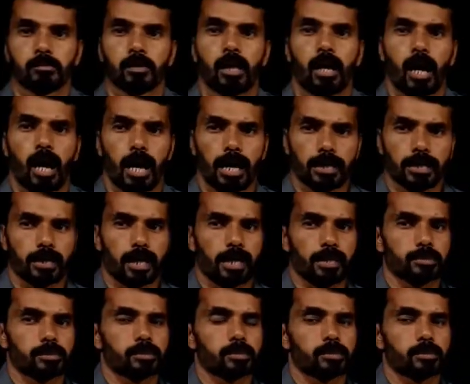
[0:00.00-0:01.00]
Hi
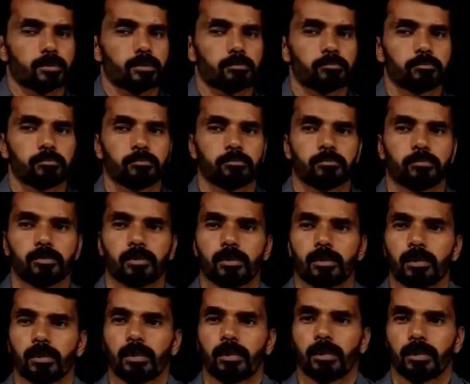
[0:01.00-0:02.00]
guys,
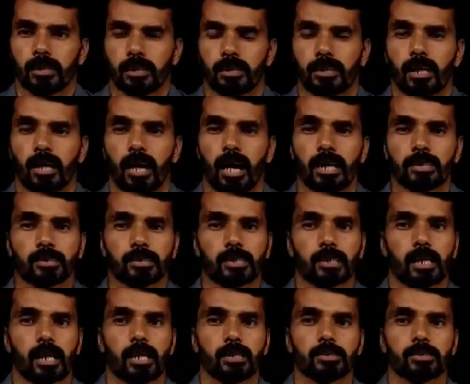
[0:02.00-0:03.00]
in the last
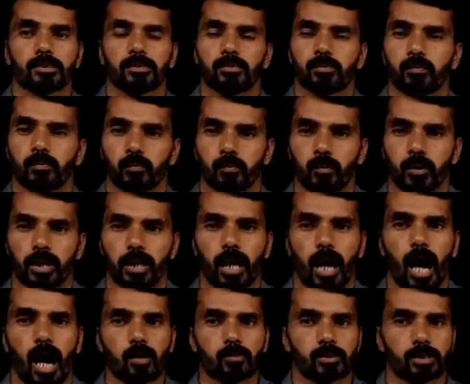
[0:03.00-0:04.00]
class we
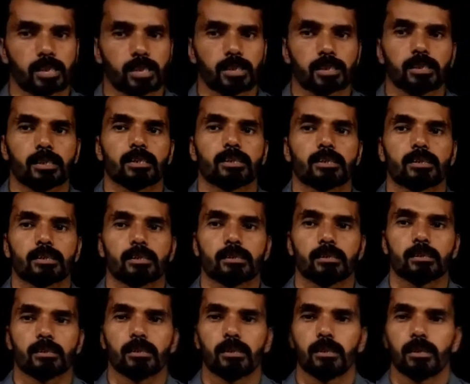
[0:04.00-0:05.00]
have discussed
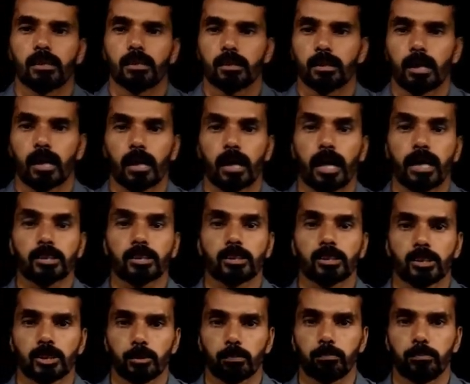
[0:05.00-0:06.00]
the
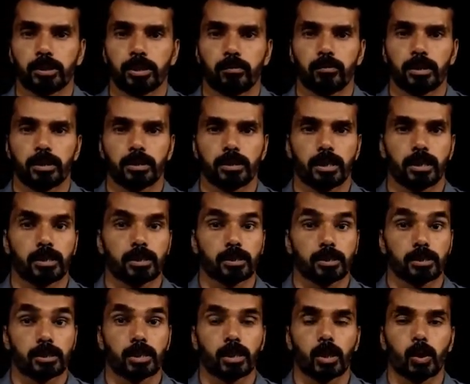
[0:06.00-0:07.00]
relationship between the
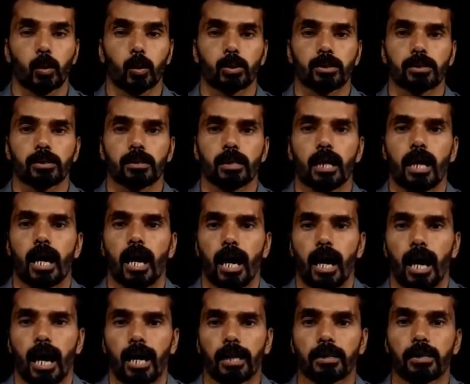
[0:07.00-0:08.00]
zeros
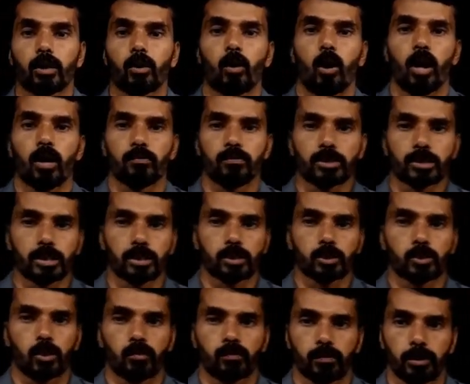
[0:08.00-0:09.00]
and the
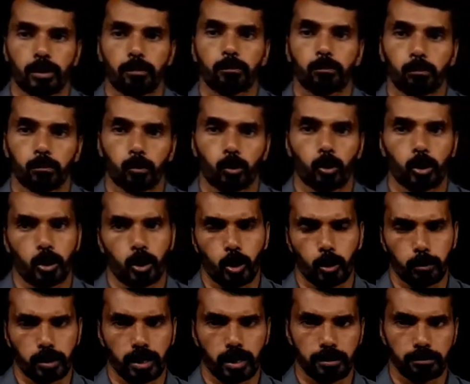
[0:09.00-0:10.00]
coefficients of a
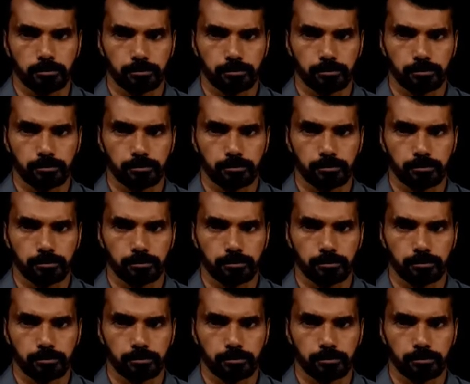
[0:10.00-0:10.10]
polynomial.